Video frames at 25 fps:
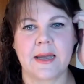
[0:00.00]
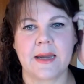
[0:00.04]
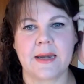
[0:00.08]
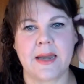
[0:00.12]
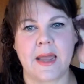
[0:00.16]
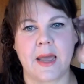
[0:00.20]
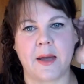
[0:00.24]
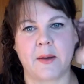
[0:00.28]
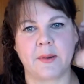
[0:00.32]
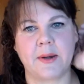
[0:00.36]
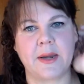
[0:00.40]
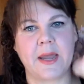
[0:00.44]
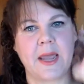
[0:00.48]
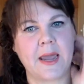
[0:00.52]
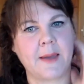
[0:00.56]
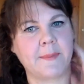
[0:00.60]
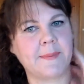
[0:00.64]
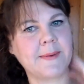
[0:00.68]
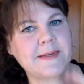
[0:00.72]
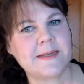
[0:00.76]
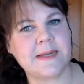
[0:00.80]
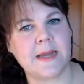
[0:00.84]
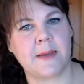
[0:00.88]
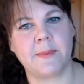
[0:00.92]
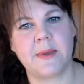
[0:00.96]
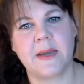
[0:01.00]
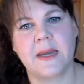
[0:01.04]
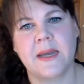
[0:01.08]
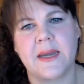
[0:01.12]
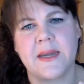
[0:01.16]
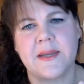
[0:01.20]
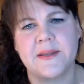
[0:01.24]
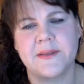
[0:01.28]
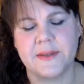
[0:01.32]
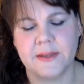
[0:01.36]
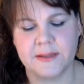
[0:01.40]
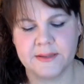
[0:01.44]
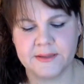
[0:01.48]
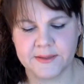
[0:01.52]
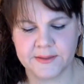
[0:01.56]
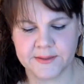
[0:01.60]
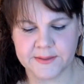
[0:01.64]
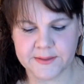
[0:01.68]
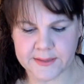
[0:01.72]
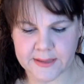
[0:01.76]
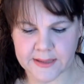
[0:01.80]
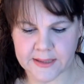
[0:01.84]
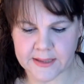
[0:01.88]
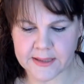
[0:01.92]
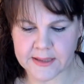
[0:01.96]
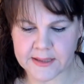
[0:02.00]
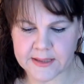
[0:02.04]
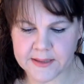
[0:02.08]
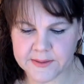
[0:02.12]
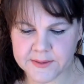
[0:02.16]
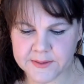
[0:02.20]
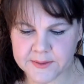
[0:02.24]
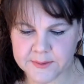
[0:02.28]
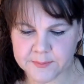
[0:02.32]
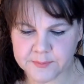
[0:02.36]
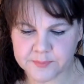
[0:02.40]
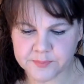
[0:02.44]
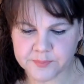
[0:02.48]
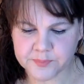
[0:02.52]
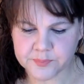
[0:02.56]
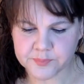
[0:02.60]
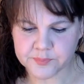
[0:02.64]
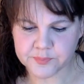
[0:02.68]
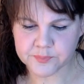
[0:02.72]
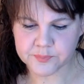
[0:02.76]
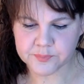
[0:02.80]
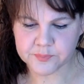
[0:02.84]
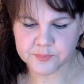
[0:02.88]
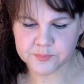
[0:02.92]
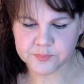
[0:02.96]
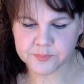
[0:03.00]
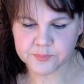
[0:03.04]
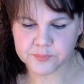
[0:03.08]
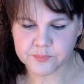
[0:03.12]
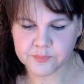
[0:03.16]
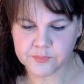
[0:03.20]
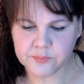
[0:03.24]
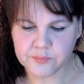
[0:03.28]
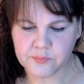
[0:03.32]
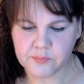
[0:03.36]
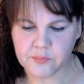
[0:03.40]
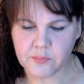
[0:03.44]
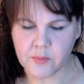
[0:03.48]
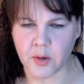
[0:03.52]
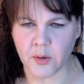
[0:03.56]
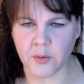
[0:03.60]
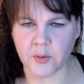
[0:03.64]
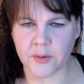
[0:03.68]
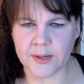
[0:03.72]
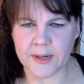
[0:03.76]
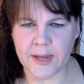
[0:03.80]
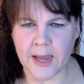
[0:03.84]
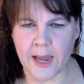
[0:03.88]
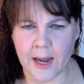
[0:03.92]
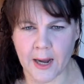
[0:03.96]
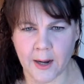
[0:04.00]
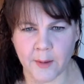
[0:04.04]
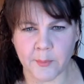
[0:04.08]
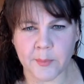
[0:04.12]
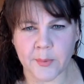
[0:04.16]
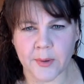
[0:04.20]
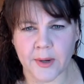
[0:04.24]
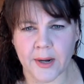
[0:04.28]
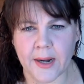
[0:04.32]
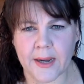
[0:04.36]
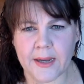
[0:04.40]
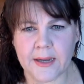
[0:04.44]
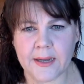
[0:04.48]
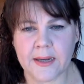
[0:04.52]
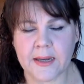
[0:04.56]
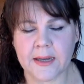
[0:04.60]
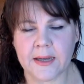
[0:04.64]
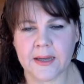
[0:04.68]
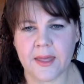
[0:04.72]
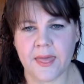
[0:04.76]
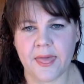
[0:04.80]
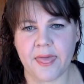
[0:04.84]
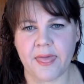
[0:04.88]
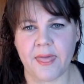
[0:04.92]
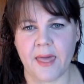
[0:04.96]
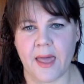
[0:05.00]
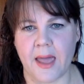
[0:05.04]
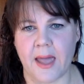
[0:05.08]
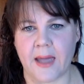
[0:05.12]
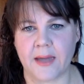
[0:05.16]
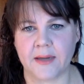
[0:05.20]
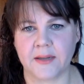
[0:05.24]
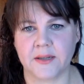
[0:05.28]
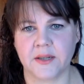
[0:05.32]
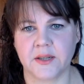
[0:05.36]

Now, an epidemic is a disease or an outbreak that